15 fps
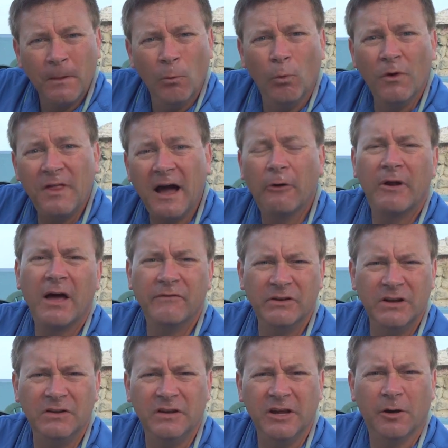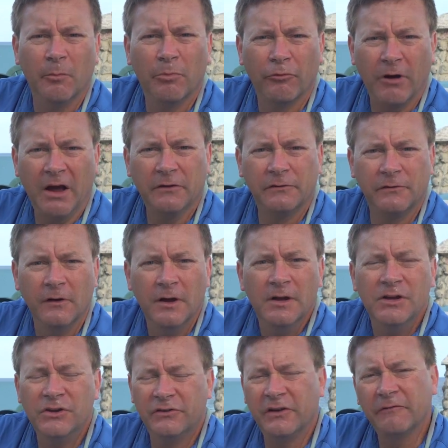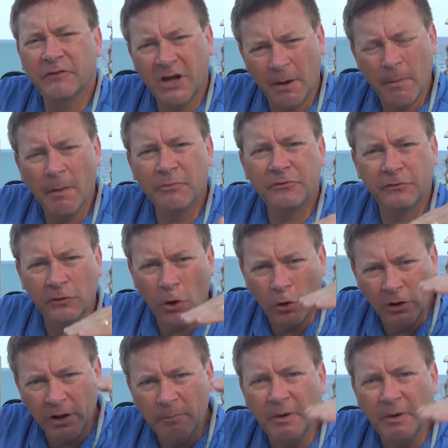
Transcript: without having to decompress. You just have to come up slowly,